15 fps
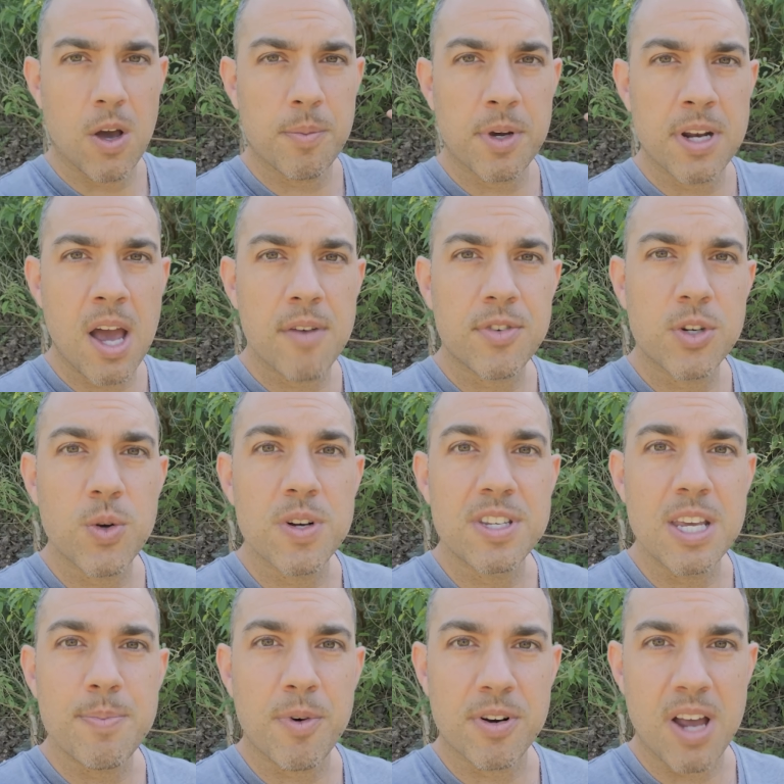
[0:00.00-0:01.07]
I'm gonna have to do a
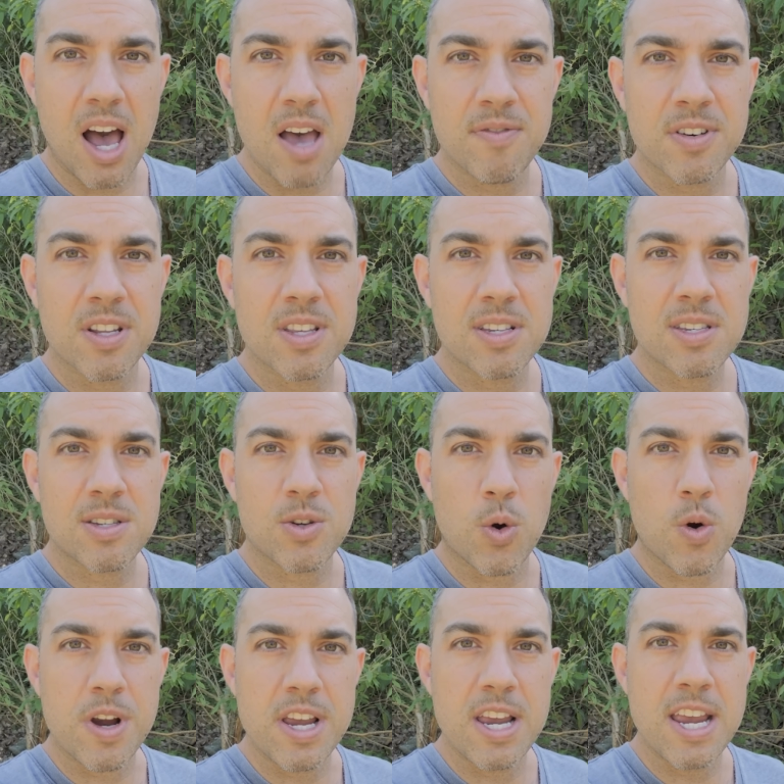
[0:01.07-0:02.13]
deeper dive into this
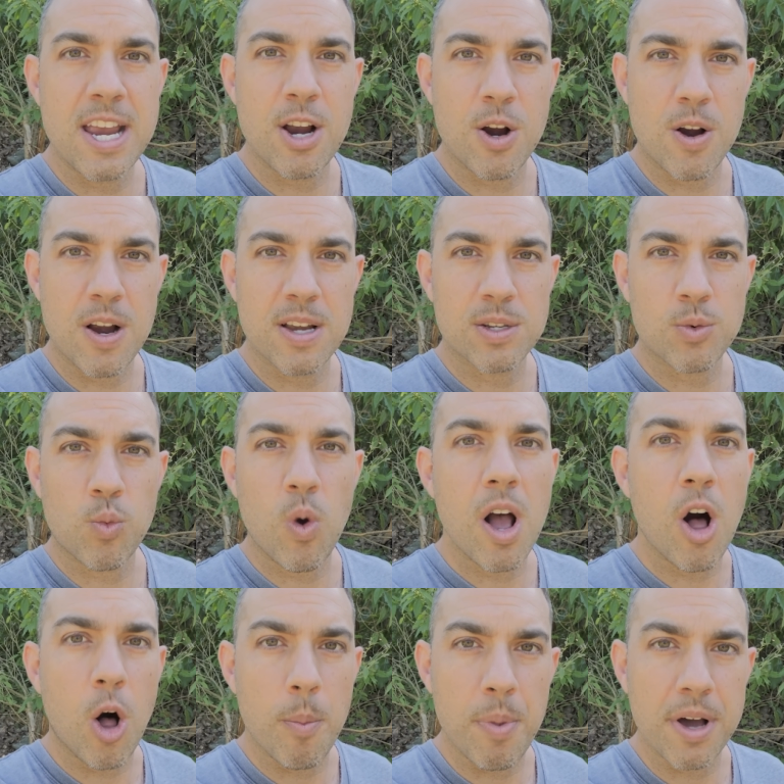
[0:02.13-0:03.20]
story here as
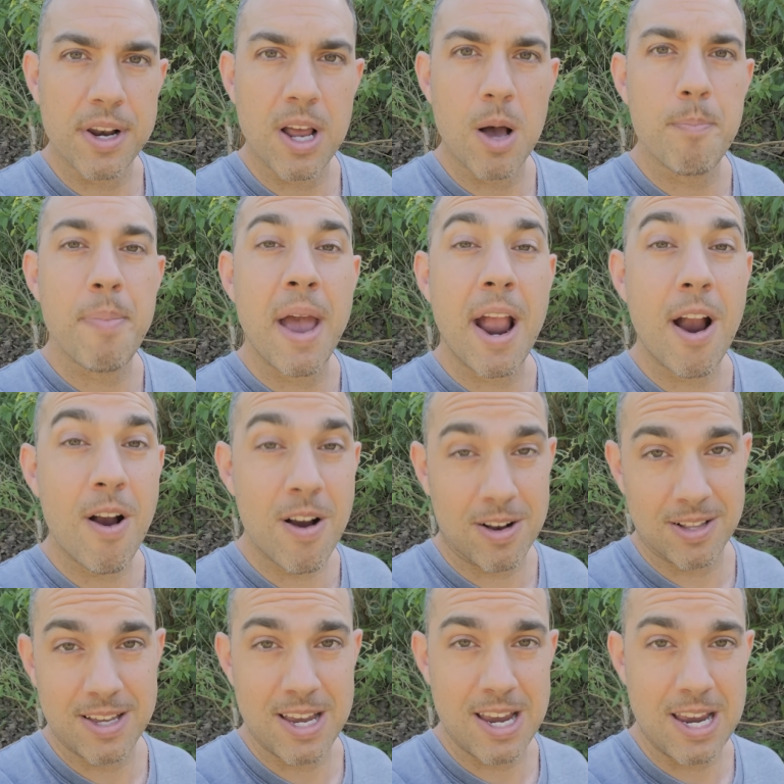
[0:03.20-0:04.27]
well, but
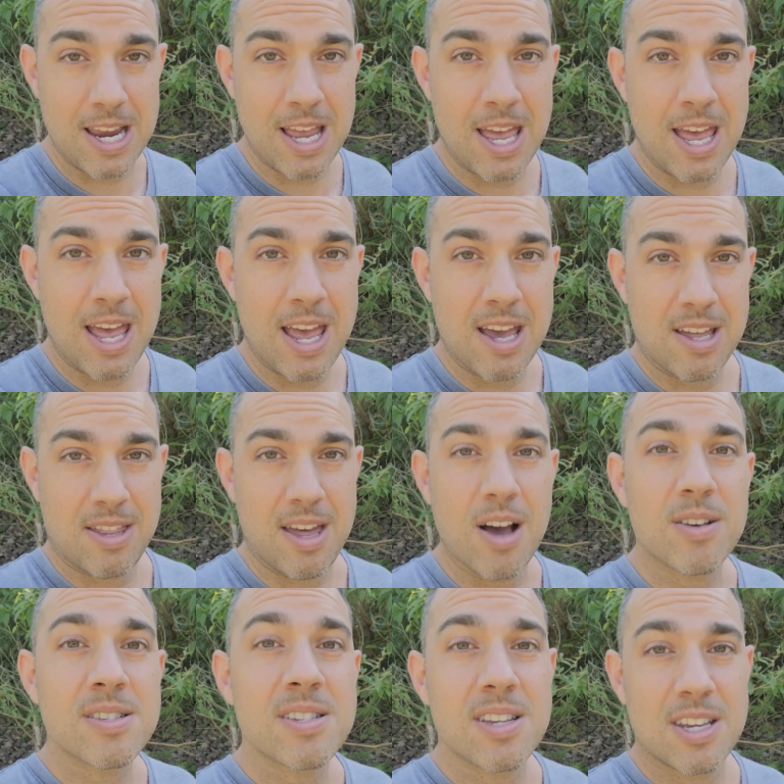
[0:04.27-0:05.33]
apparently
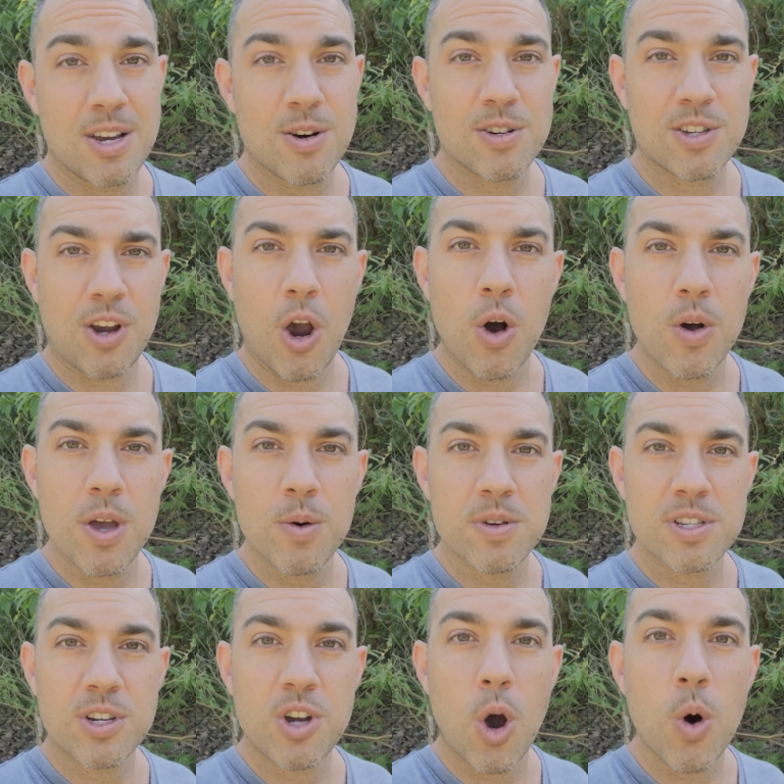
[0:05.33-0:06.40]
thousands of years ago, it
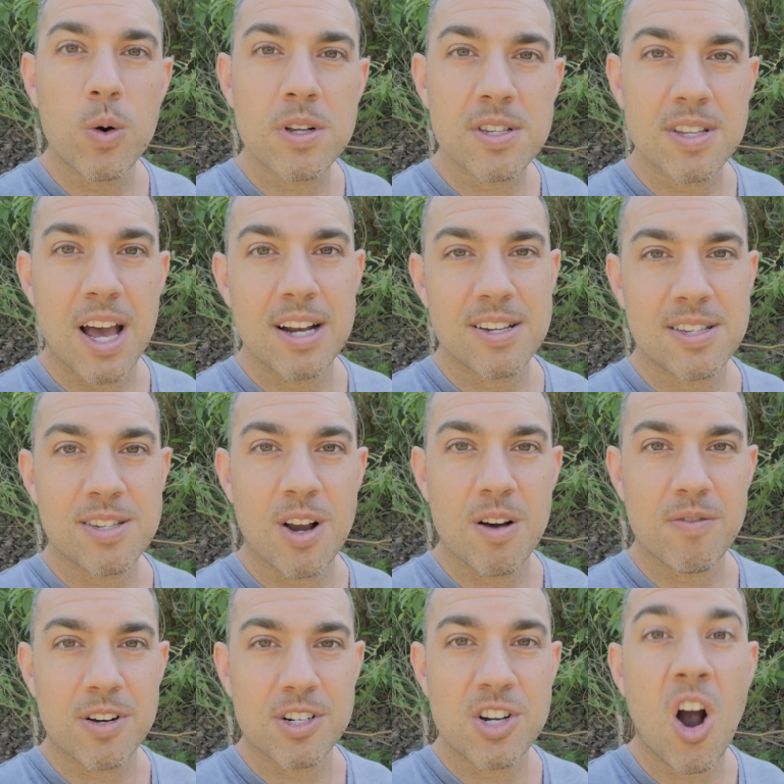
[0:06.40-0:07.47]
was goats that
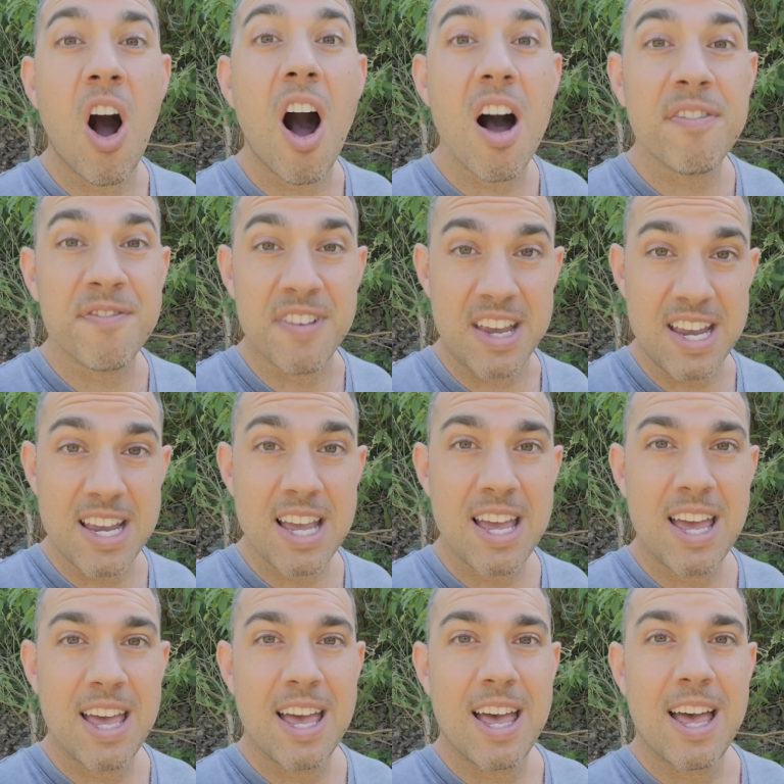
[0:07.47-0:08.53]
discovered coffee.
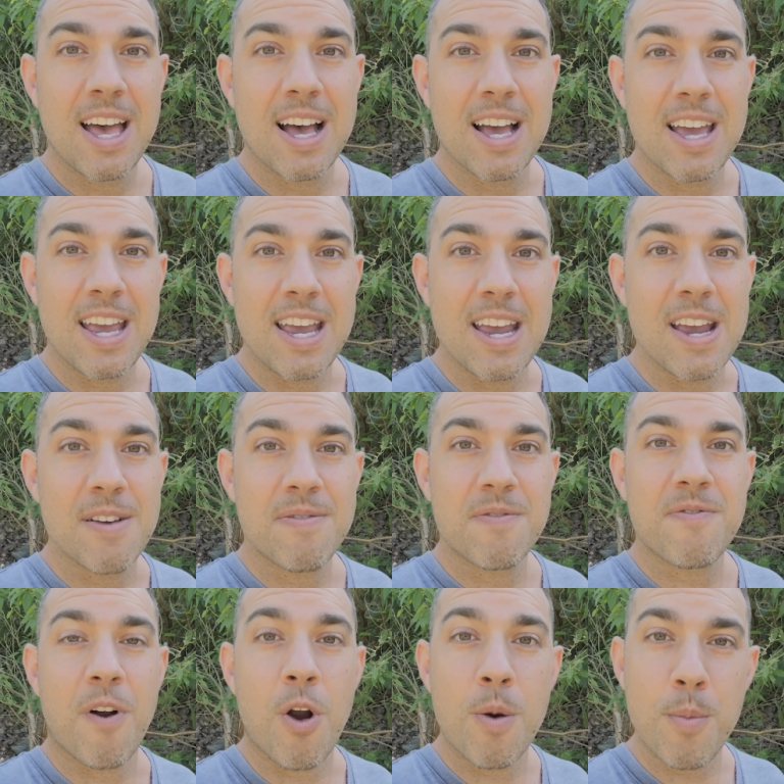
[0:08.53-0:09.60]
A
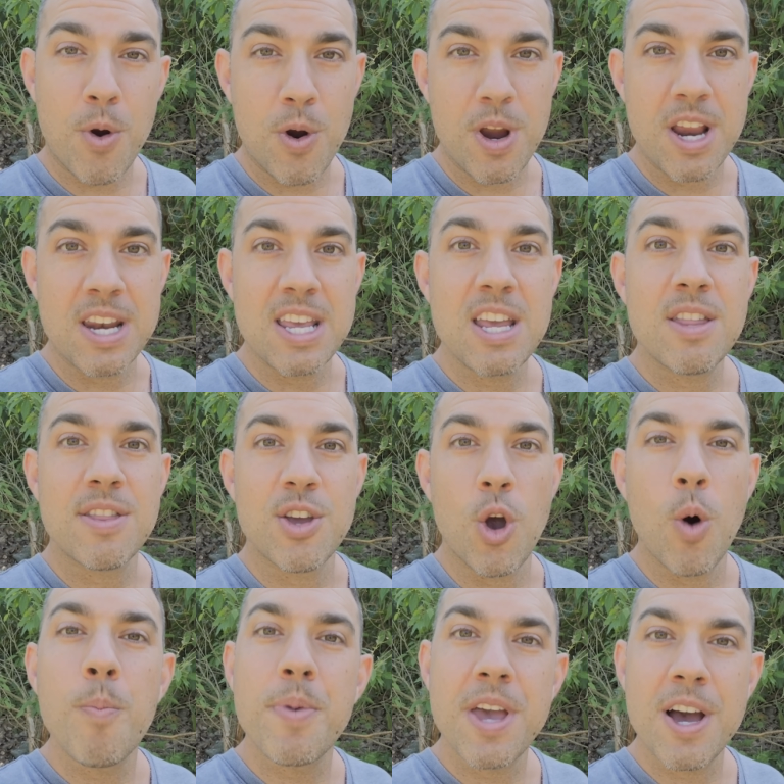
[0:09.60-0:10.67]
farmer in
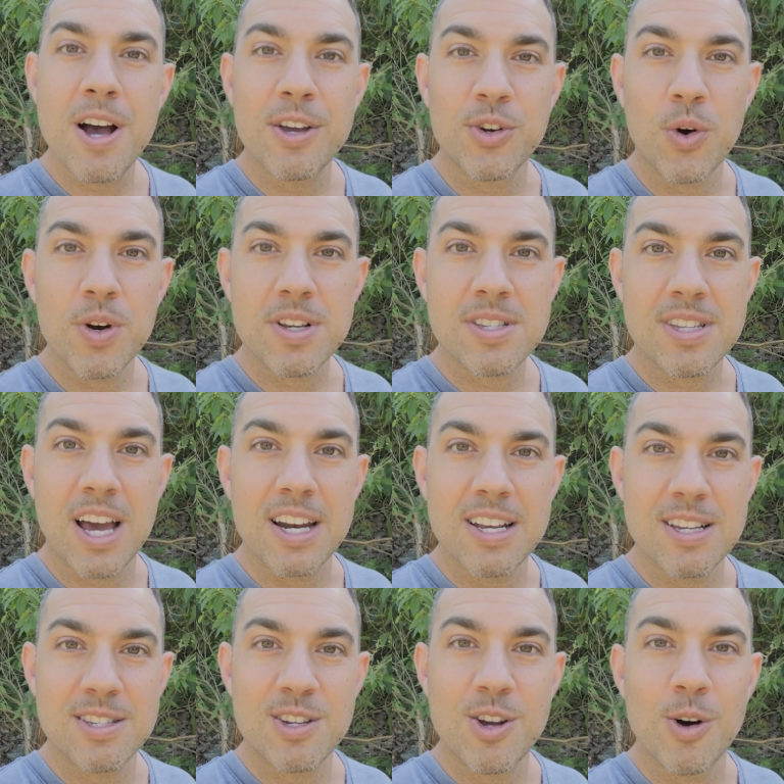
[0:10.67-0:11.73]
Ethiopia noticed that
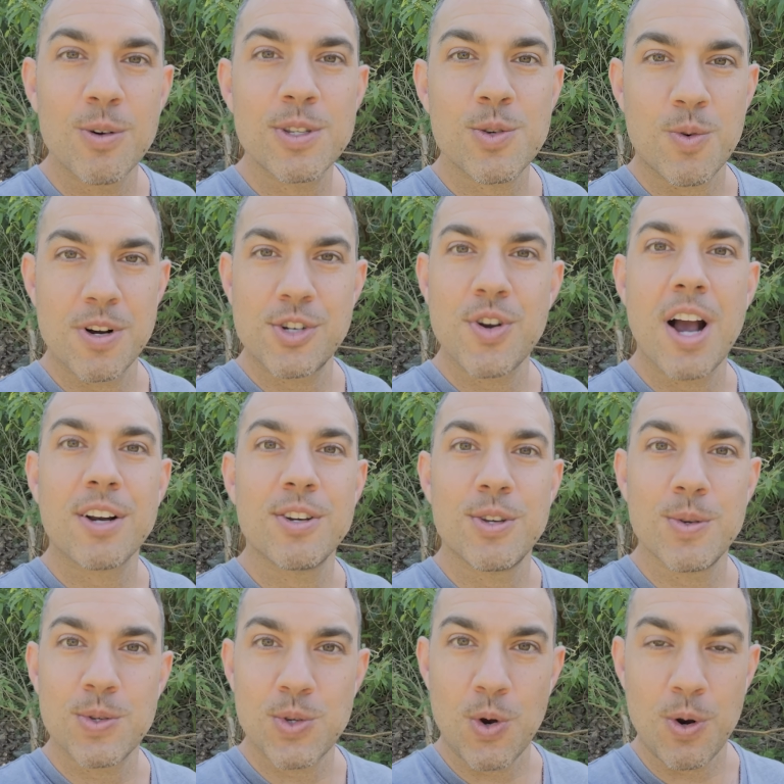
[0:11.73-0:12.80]
his goats were attracted
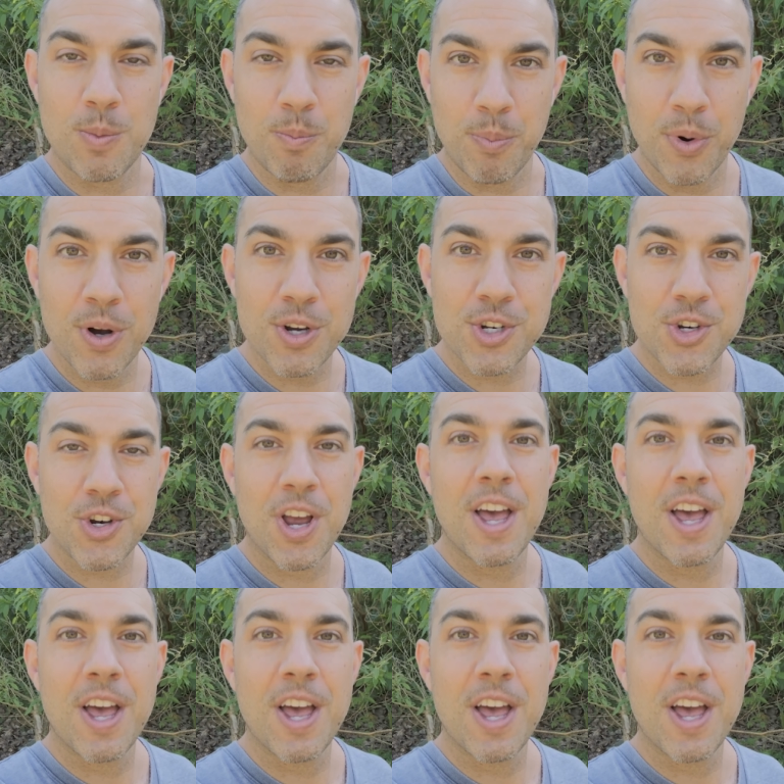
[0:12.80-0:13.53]
to a certain bush,